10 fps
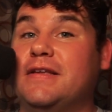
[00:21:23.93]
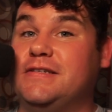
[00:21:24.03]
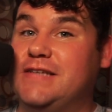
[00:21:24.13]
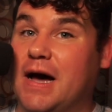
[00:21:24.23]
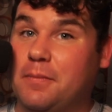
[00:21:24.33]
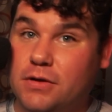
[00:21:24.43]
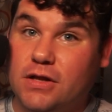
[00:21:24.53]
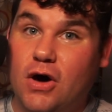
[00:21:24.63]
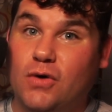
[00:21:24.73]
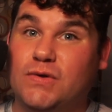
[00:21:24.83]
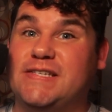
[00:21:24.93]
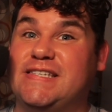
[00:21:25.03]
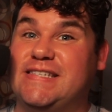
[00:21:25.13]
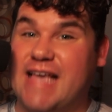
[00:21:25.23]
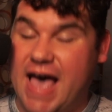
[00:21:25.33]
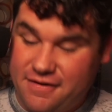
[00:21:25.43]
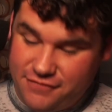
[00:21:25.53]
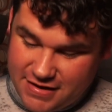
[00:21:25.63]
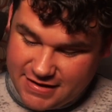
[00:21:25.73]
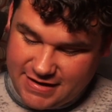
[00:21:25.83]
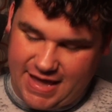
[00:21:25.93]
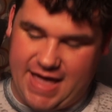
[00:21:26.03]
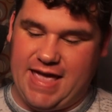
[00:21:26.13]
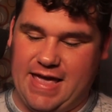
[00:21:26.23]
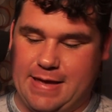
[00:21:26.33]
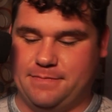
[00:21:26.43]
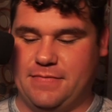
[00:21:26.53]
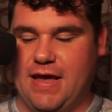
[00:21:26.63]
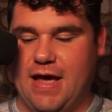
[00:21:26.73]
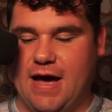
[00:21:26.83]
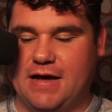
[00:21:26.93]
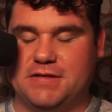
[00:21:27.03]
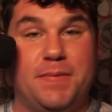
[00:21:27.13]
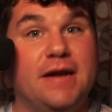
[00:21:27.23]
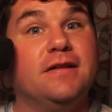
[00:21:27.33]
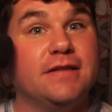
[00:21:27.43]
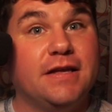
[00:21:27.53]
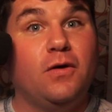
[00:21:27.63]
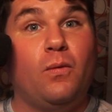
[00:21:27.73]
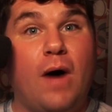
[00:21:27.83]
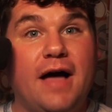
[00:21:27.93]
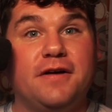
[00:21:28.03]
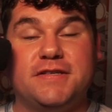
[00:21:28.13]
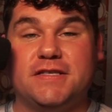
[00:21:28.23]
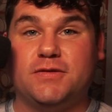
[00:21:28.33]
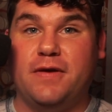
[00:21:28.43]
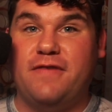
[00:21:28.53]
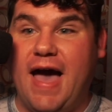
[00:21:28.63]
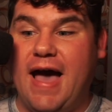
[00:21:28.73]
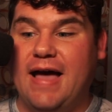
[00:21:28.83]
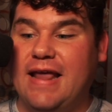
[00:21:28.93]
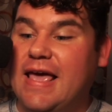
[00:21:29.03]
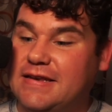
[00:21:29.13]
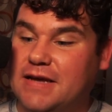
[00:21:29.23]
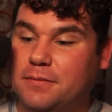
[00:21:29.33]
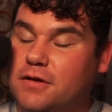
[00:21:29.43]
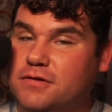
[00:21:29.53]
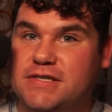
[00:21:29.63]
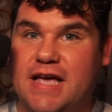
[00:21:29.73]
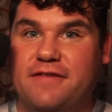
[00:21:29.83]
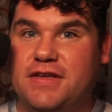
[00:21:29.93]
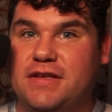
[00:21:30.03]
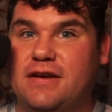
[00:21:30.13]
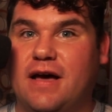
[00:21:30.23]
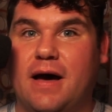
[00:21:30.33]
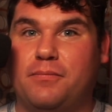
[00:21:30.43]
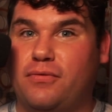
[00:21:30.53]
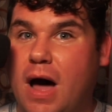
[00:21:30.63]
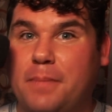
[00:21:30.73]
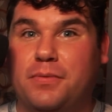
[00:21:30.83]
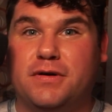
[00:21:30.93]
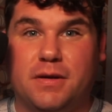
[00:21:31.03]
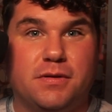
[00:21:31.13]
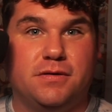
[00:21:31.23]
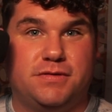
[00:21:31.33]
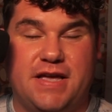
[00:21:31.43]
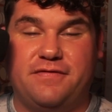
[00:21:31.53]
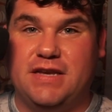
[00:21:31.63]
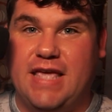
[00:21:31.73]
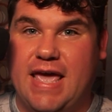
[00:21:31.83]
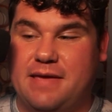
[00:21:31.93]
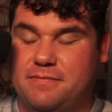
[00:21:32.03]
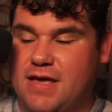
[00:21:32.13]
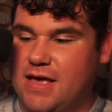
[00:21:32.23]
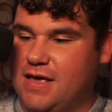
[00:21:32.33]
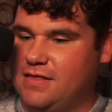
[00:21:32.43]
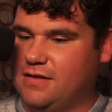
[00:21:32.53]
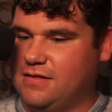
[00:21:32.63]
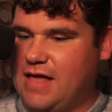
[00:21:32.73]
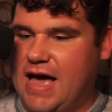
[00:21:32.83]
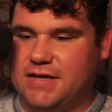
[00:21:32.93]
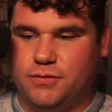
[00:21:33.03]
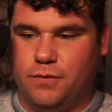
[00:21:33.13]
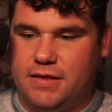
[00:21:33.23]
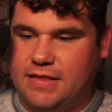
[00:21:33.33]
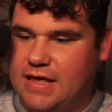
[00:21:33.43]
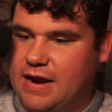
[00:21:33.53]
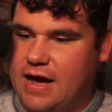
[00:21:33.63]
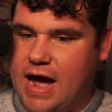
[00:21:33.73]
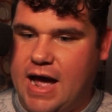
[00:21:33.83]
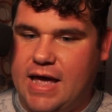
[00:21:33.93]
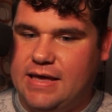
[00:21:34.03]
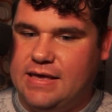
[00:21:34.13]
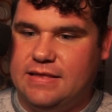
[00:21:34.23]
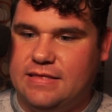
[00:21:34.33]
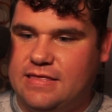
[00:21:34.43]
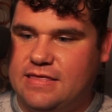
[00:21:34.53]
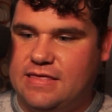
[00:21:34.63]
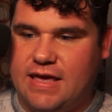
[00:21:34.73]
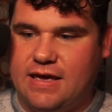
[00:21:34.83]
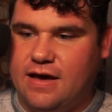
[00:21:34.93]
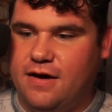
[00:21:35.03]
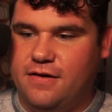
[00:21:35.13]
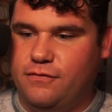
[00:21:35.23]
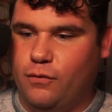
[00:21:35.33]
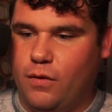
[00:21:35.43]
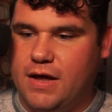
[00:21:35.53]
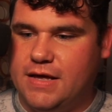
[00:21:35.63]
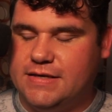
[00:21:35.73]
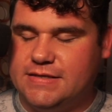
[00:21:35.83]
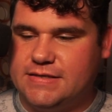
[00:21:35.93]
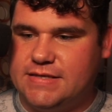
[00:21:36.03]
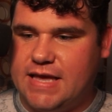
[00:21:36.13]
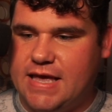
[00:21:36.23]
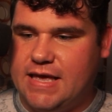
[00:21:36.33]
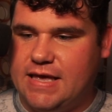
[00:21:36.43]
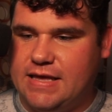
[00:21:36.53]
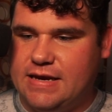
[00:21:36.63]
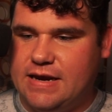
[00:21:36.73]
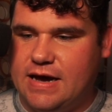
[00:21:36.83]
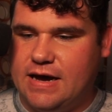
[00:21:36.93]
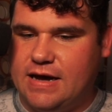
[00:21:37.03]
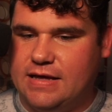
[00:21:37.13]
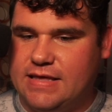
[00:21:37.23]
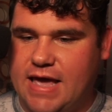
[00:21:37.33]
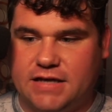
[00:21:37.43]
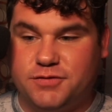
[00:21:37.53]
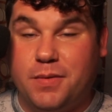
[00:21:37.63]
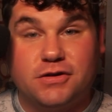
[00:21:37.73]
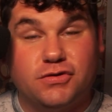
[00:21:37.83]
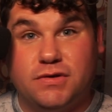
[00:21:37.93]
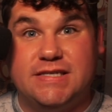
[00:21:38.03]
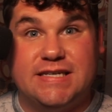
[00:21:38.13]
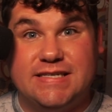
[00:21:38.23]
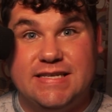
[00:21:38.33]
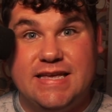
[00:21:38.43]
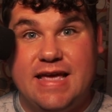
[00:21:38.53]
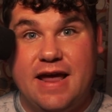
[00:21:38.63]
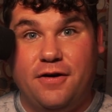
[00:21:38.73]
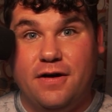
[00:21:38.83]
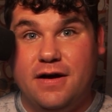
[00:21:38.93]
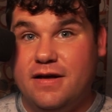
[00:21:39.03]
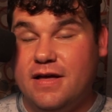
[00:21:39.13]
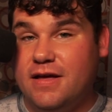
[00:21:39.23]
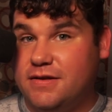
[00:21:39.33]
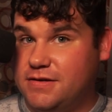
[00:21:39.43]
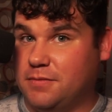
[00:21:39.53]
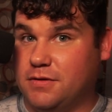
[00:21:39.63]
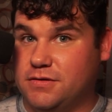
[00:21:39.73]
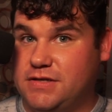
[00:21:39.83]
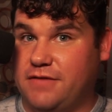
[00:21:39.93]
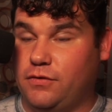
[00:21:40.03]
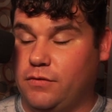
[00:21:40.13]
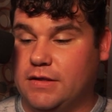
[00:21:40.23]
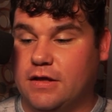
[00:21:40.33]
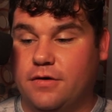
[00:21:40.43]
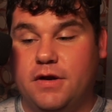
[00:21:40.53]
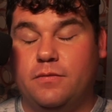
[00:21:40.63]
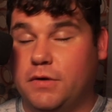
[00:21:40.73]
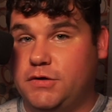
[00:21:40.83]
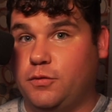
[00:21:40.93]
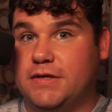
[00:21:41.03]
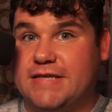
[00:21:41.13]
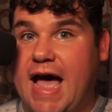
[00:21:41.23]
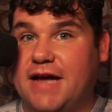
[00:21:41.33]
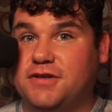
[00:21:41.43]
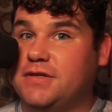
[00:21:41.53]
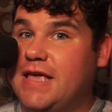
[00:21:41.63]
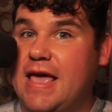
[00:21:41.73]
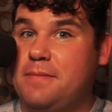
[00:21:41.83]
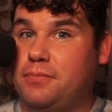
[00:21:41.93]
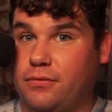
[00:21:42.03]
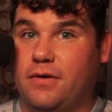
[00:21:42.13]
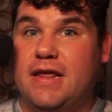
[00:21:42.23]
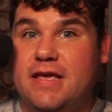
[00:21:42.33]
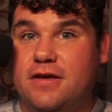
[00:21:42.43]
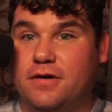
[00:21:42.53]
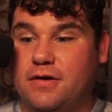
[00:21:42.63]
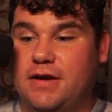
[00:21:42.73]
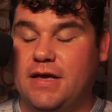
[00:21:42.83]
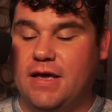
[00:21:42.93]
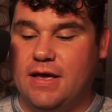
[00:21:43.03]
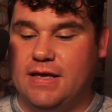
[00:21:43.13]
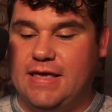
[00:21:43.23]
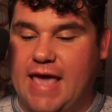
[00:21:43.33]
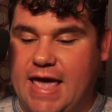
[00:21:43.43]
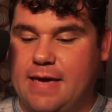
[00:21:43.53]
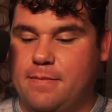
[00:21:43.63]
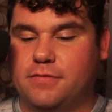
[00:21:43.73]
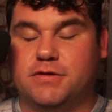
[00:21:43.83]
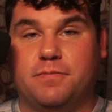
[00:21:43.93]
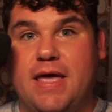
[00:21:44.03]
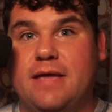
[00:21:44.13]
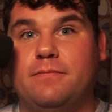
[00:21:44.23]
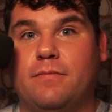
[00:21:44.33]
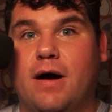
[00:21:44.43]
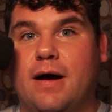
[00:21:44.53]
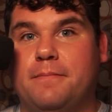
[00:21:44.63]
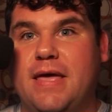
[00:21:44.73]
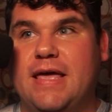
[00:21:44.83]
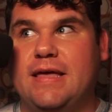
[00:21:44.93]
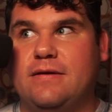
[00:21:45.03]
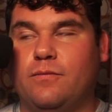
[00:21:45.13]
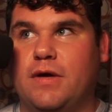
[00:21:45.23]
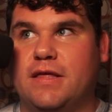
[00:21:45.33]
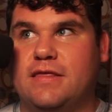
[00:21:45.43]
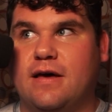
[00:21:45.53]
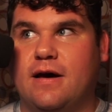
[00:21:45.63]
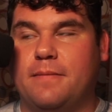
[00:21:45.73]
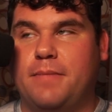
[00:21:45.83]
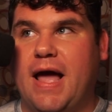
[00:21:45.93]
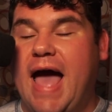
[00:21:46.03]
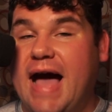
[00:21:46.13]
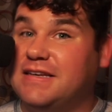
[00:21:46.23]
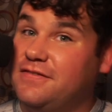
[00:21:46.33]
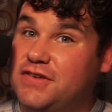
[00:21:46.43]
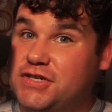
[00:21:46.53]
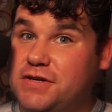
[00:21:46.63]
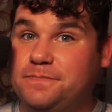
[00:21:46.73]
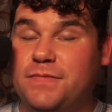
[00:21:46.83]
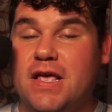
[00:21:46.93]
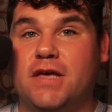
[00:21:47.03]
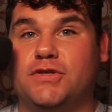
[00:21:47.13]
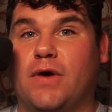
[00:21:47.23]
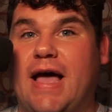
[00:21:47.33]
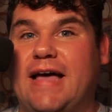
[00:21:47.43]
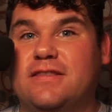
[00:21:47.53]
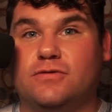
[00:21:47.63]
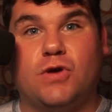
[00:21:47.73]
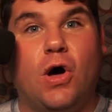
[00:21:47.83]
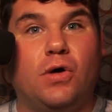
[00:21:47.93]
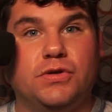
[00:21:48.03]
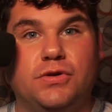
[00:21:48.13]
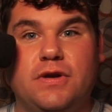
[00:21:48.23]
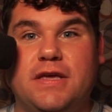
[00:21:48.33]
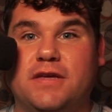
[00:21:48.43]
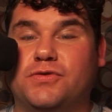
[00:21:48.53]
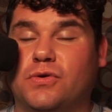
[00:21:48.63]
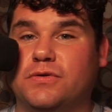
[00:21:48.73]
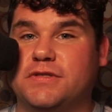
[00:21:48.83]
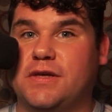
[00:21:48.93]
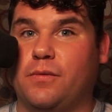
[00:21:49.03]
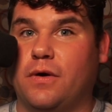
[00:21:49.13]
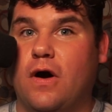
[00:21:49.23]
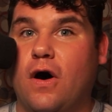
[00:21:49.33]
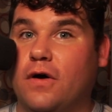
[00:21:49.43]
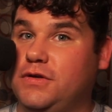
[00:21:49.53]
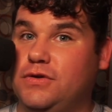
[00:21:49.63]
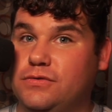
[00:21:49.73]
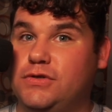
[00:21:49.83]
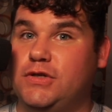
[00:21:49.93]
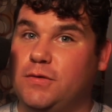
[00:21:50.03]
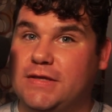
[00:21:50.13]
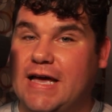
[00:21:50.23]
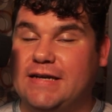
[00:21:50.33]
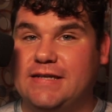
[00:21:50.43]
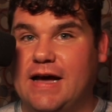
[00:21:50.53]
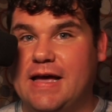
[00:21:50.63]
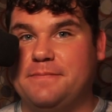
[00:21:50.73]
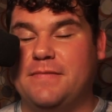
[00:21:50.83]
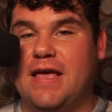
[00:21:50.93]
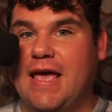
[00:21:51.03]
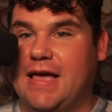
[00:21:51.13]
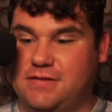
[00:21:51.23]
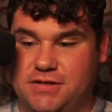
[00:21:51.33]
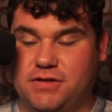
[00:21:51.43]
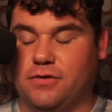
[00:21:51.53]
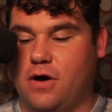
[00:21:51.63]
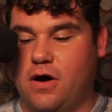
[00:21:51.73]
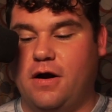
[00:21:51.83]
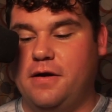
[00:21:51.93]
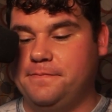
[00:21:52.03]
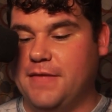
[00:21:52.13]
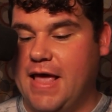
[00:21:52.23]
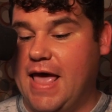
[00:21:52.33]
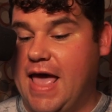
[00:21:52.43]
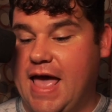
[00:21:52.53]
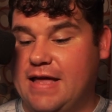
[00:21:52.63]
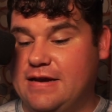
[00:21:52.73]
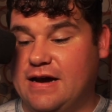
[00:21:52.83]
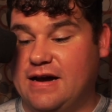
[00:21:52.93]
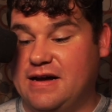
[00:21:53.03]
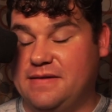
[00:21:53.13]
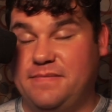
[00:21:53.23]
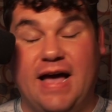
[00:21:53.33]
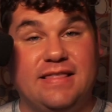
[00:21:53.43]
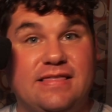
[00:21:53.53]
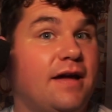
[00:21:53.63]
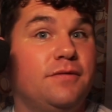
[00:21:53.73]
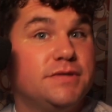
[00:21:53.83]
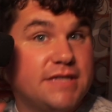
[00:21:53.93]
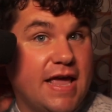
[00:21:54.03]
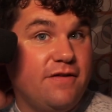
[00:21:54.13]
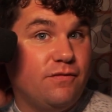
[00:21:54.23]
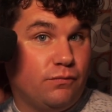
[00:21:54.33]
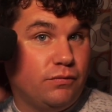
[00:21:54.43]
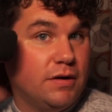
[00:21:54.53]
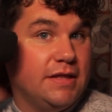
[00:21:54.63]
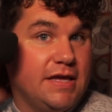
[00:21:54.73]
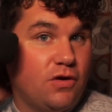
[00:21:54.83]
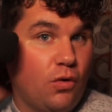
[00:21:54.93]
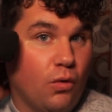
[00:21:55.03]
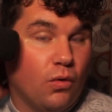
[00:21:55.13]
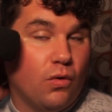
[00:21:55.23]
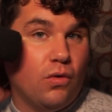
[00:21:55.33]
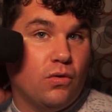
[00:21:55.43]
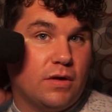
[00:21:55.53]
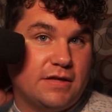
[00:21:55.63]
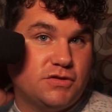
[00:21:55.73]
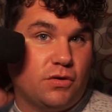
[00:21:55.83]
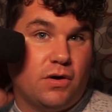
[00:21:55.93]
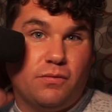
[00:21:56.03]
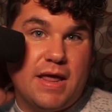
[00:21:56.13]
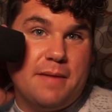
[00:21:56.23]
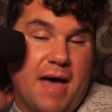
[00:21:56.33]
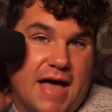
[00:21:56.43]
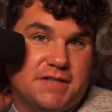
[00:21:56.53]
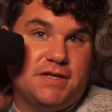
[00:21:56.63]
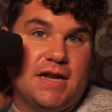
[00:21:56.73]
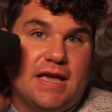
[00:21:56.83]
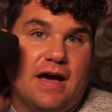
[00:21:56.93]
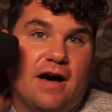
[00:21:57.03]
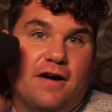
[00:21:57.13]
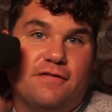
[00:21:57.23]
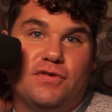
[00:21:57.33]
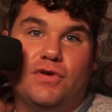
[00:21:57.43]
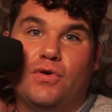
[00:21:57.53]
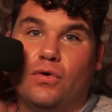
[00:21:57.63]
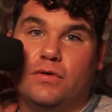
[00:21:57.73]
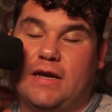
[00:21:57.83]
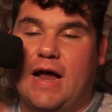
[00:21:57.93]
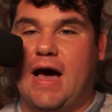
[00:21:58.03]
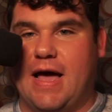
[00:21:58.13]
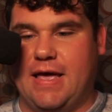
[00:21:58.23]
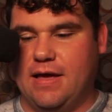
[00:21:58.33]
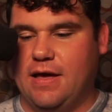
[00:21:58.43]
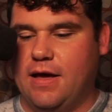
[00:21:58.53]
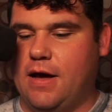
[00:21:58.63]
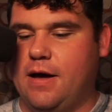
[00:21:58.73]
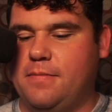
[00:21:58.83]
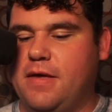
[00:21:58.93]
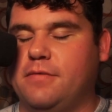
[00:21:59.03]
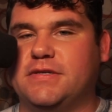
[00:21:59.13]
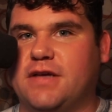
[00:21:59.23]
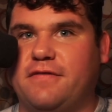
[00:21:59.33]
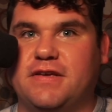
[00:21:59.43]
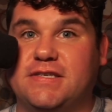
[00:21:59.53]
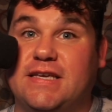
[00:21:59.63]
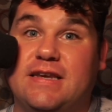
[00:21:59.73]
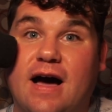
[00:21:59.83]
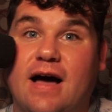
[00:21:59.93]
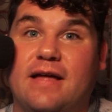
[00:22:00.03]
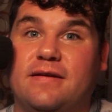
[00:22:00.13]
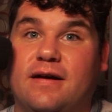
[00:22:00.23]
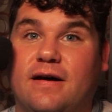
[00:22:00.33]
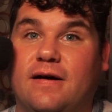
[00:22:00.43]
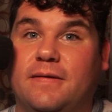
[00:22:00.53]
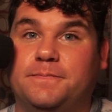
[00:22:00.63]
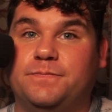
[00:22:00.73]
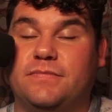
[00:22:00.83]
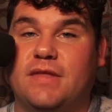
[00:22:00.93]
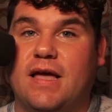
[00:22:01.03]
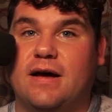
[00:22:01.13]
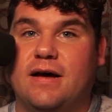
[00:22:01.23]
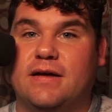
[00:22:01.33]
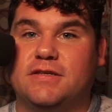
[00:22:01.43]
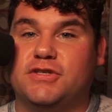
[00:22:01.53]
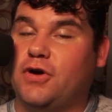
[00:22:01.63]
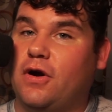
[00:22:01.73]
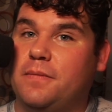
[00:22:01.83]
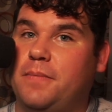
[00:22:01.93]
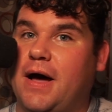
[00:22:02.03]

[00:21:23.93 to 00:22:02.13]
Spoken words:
007 game. It's been a little while since we've had a 007, a proper 007 game. The last one that I can think of was in the Xbox 360 era, 007 Reloaded, which was actually a pretty good game. It was made with by Activision, so it had those Call of Duty controls that we're all used to at that time and still are. And I thought it was a really cool sort of reimagining of GoldenEye. It was obviously not starred.